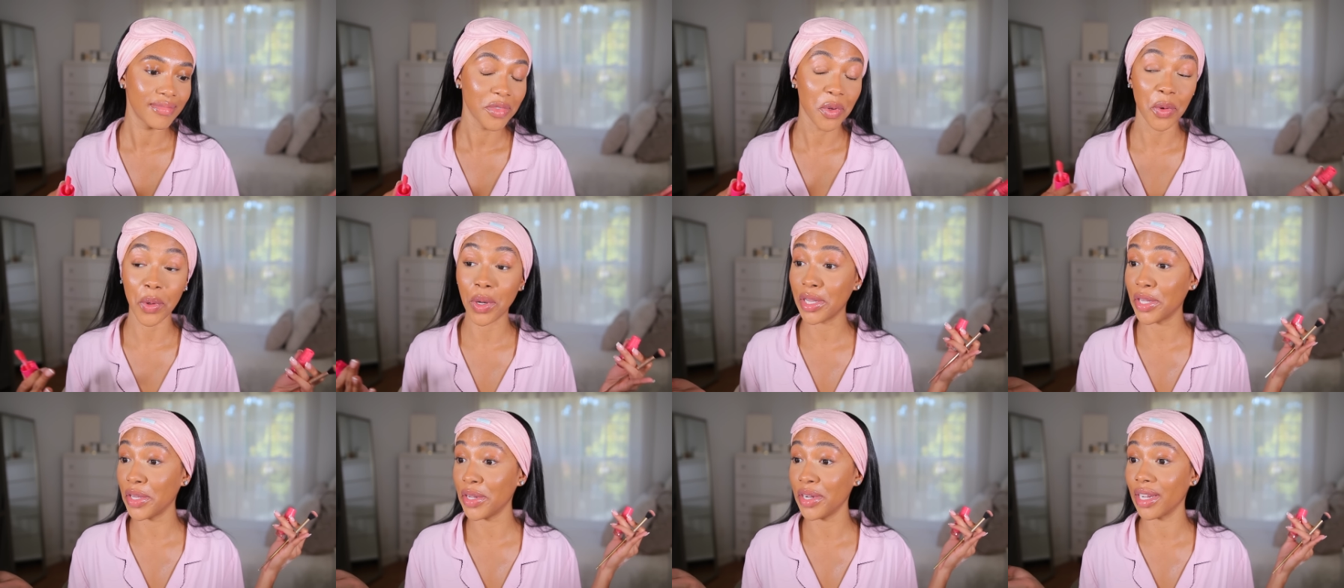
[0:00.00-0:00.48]

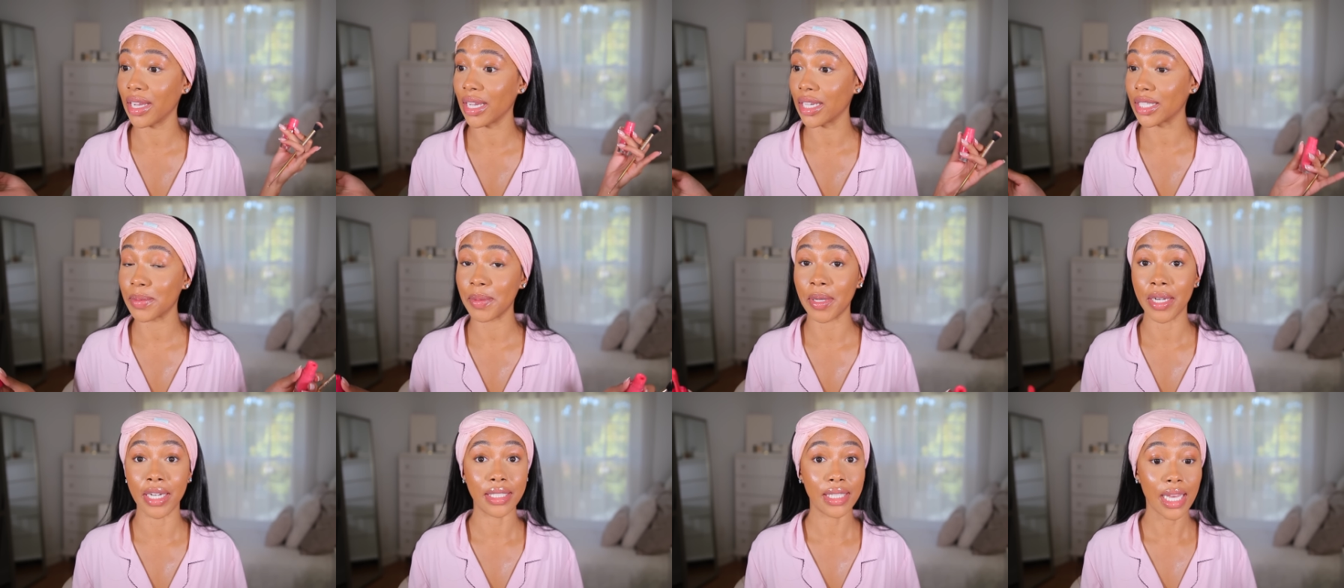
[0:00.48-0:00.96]
or a learning
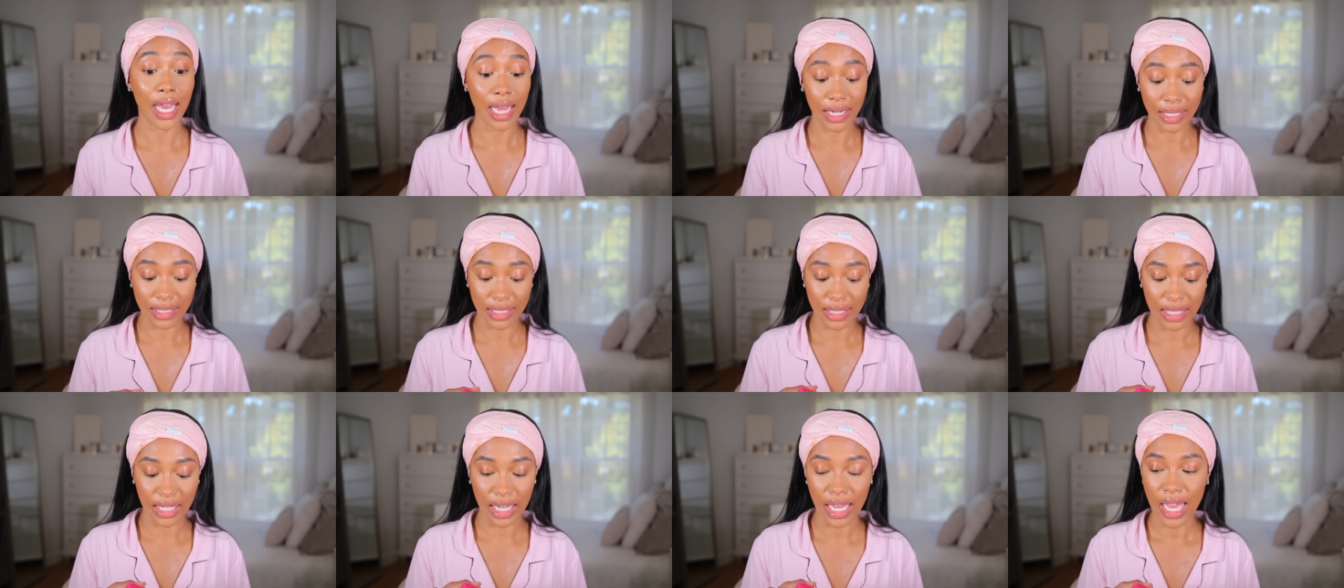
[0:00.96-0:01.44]
experience,
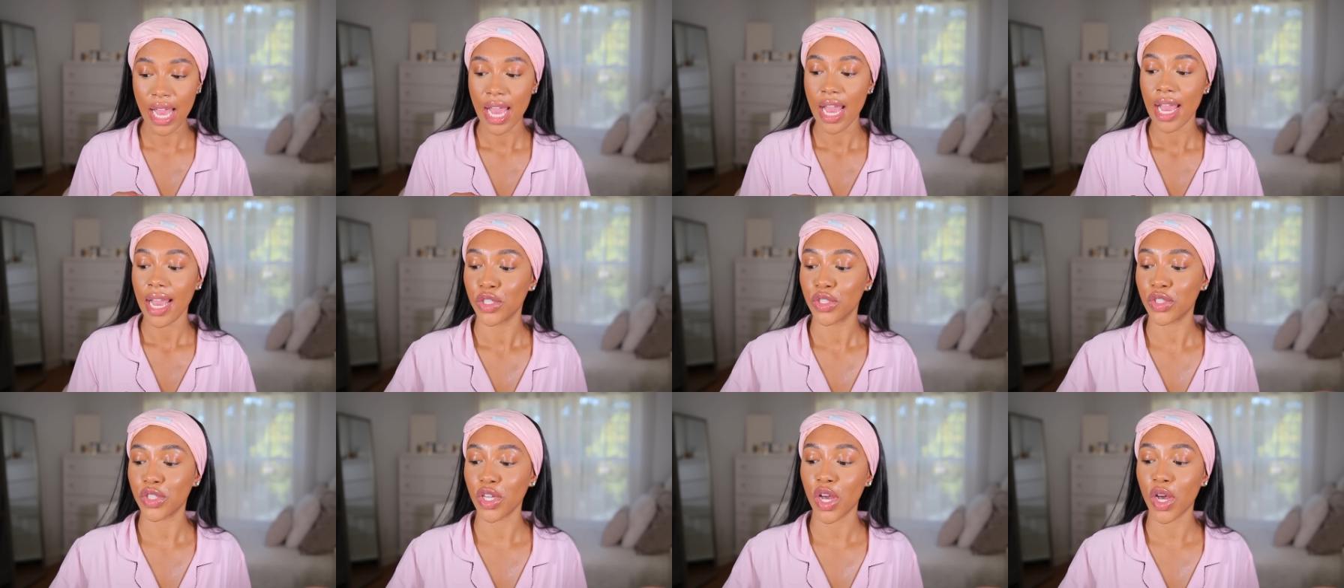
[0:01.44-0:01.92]
honestly.
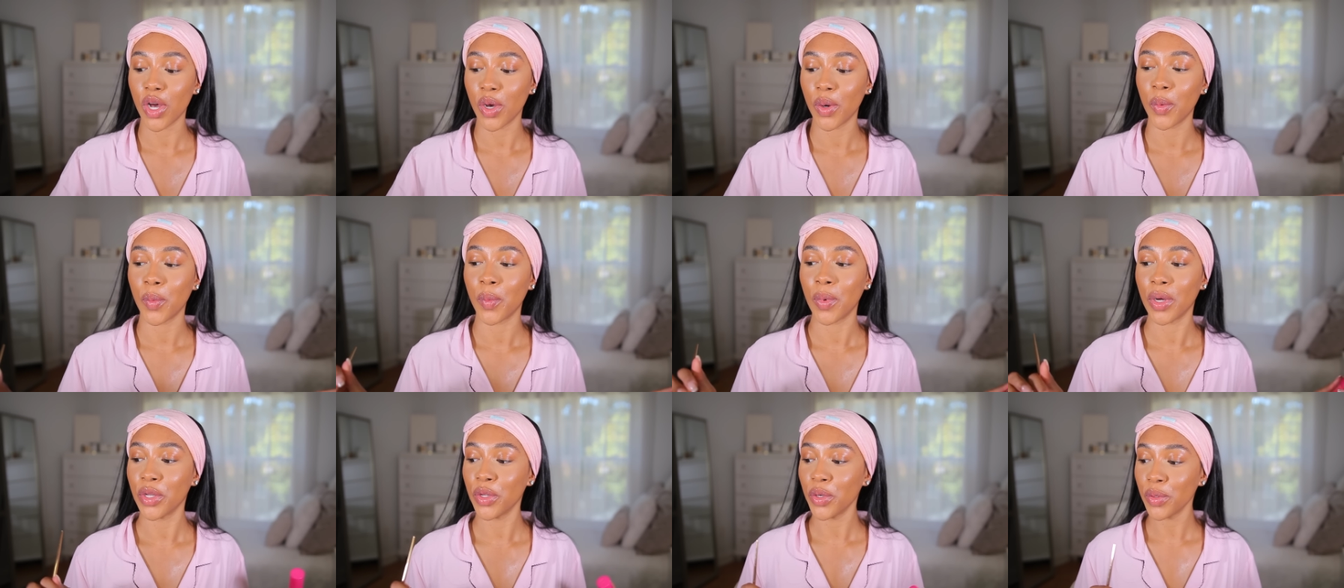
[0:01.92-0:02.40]

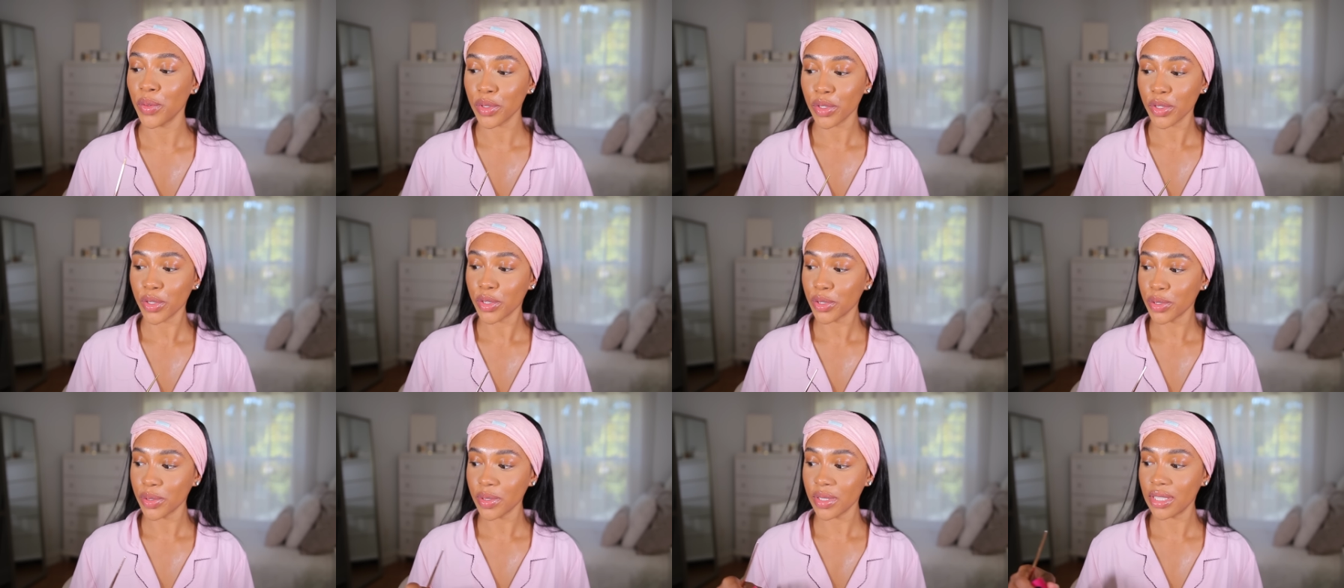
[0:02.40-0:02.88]
So when you
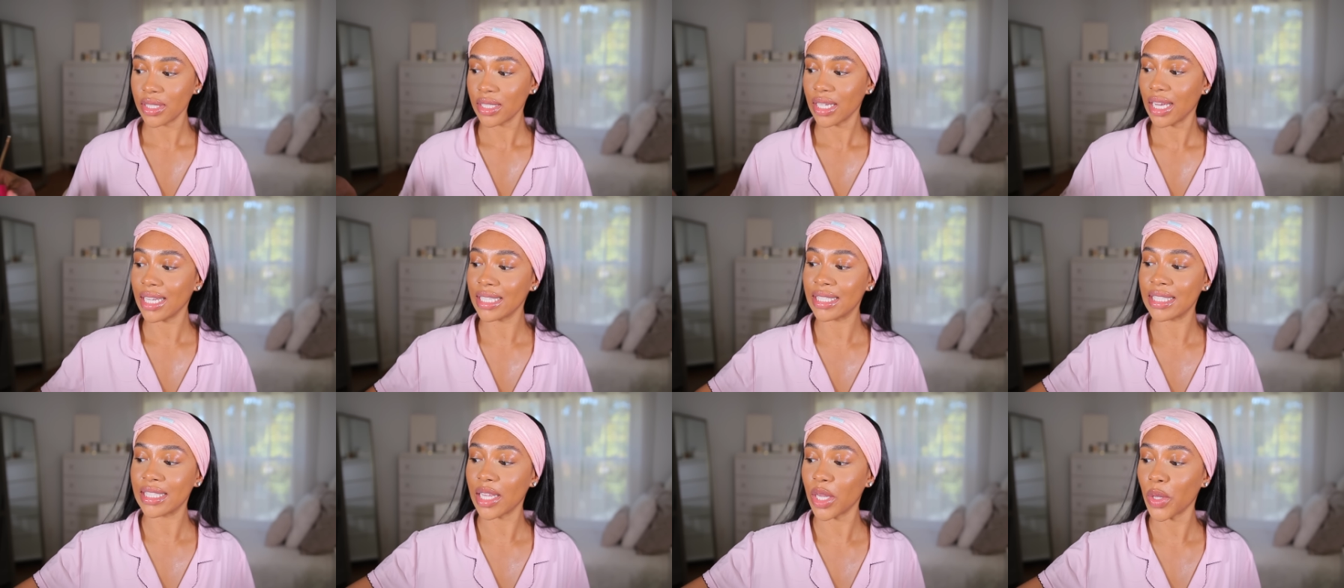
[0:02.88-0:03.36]
lose,
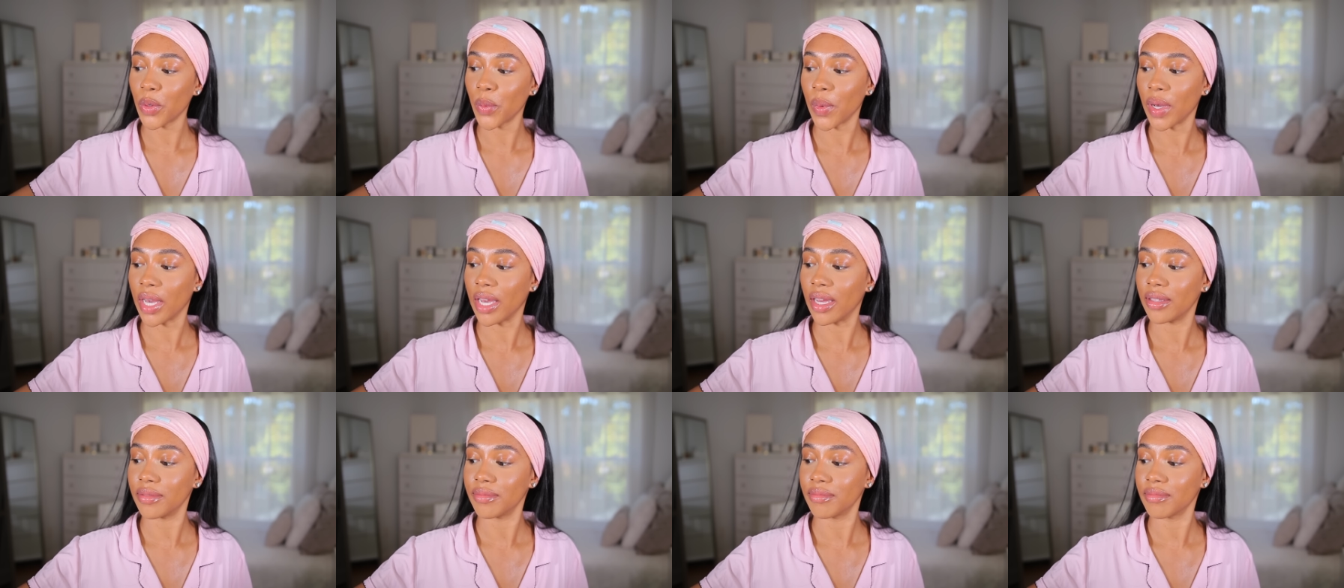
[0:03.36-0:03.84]
it's still a
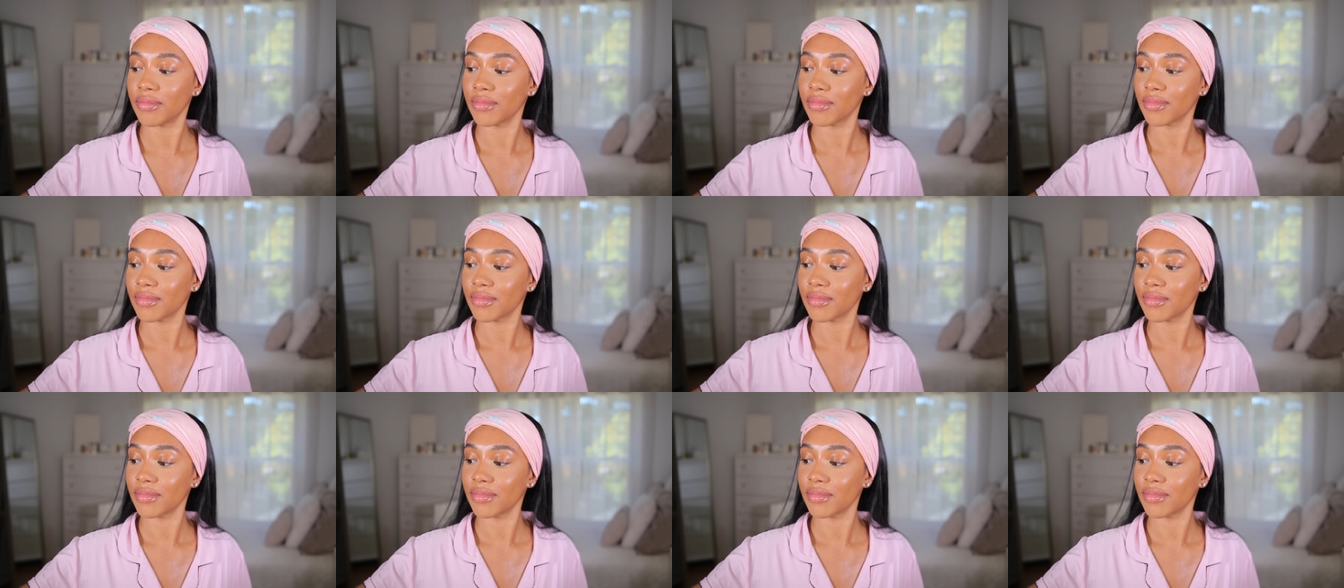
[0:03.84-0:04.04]
win.